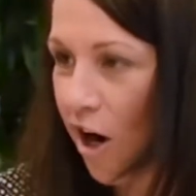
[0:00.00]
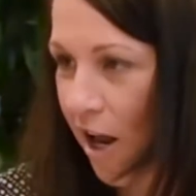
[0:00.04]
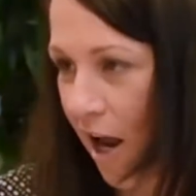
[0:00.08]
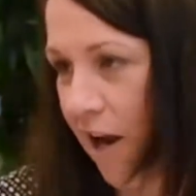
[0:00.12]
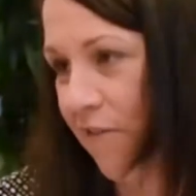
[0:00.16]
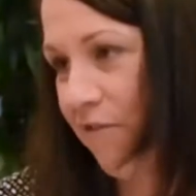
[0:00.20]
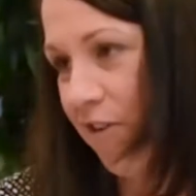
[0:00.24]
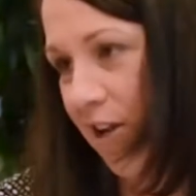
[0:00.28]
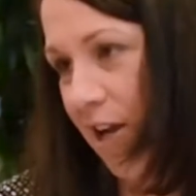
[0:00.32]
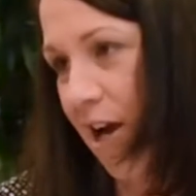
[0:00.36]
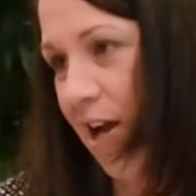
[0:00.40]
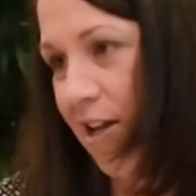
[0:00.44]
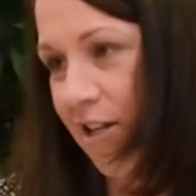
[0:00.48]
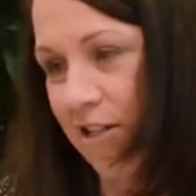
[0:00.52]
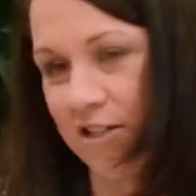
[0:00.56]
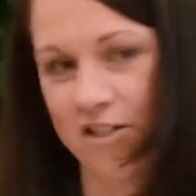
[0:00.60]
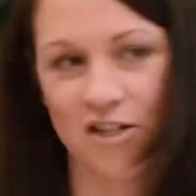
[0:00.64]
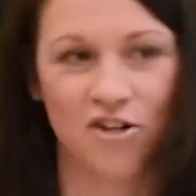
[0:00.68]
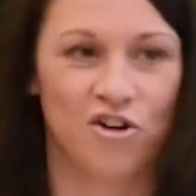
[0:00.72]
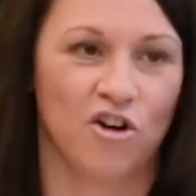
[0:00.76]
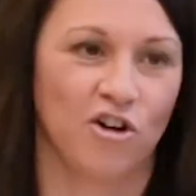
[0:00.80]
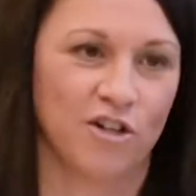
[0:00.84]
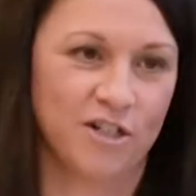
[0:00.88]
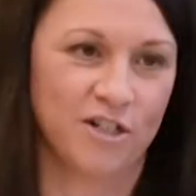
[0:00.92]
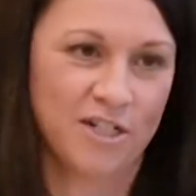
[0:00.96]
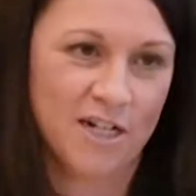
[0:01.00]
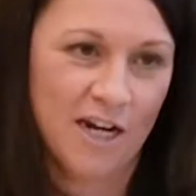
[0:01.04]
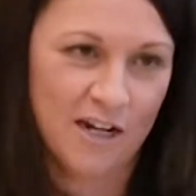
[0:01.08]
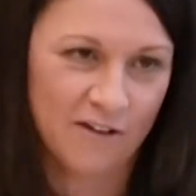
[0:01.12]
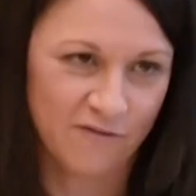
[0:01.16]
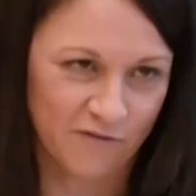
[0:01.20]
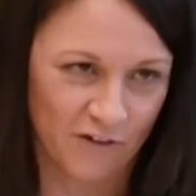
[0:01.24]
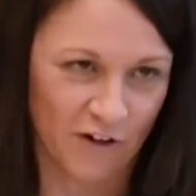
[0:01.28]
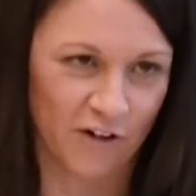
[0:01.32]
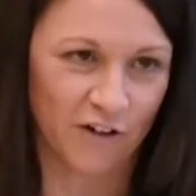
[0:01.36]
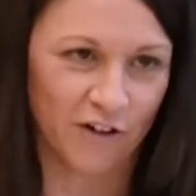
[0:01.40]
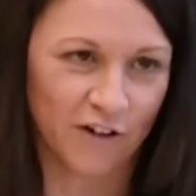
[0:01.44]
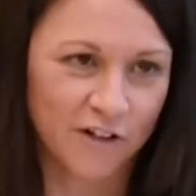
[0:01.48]
advocating to not take
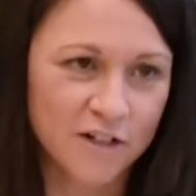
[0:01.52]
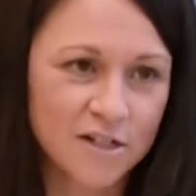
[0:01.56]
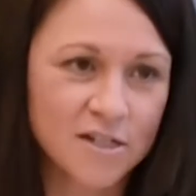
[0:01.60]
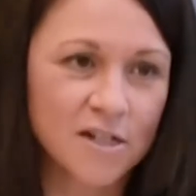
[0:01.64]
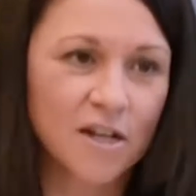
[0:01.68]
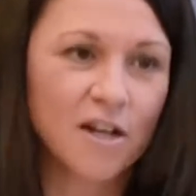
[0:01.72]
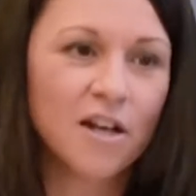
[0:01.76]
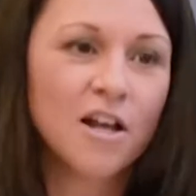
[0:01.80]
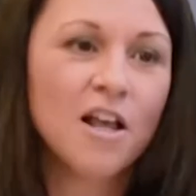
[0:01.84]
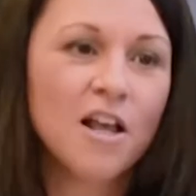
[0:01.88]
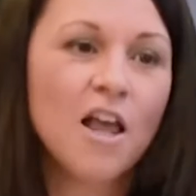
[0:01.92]
photos.